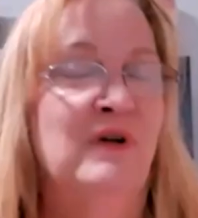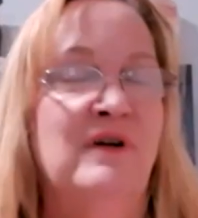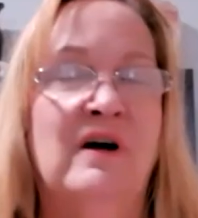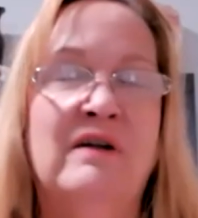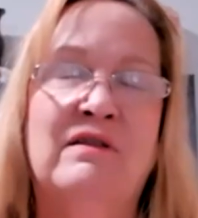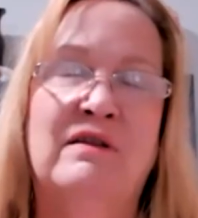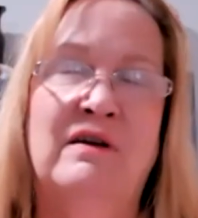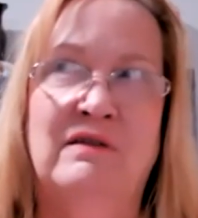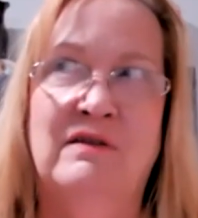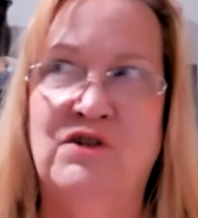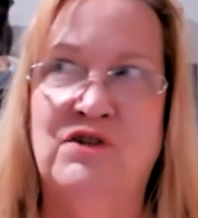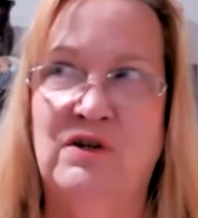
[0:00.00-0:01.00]
not think
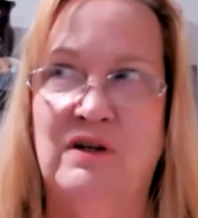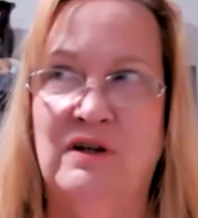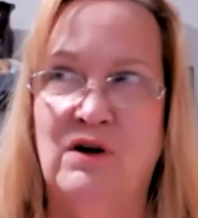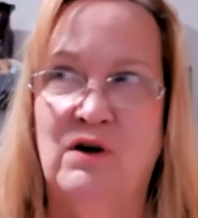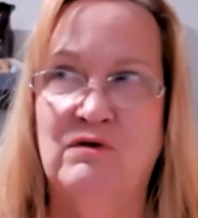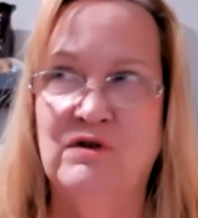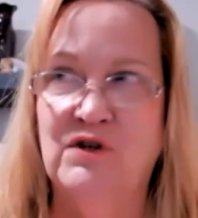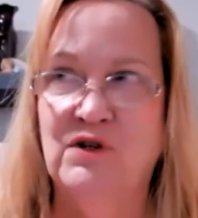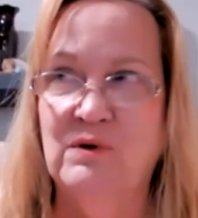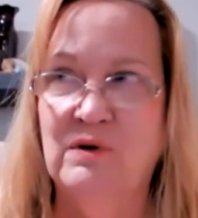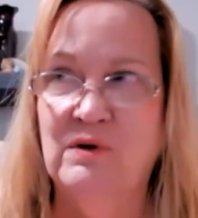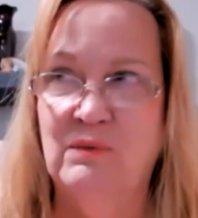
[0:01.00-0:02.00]
that you could
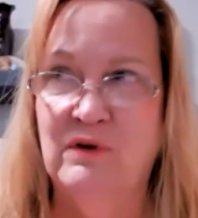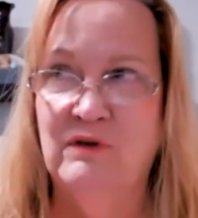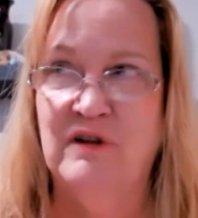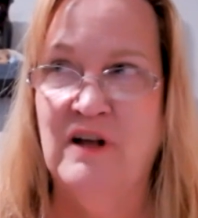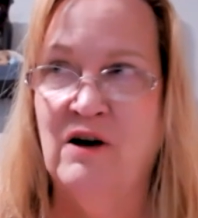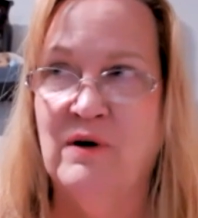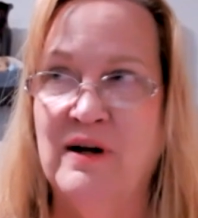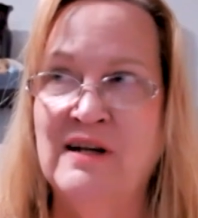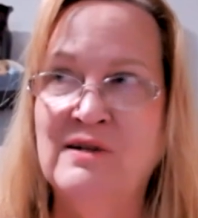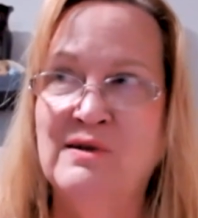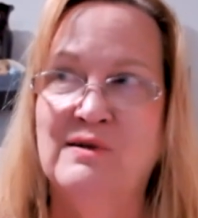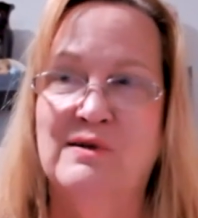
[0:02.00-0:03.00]
overdo it with flower
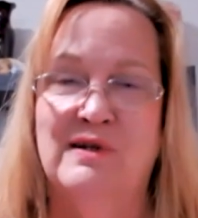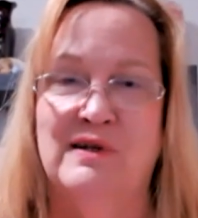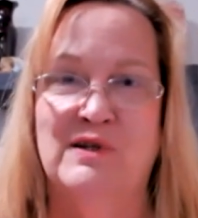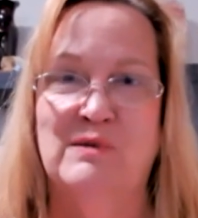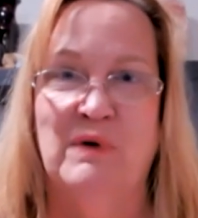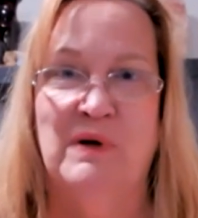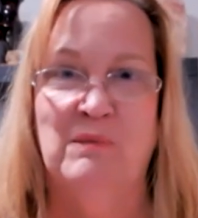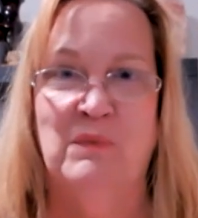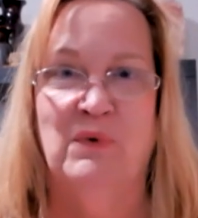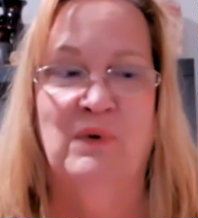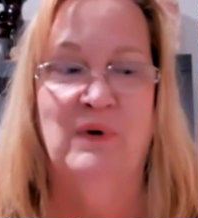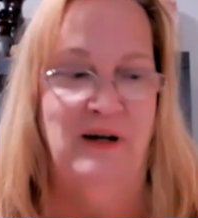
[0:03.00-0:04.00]
essences, but
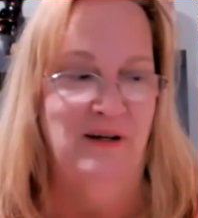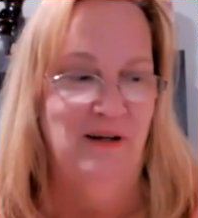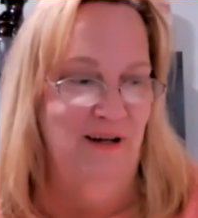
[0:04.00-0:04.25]
boy.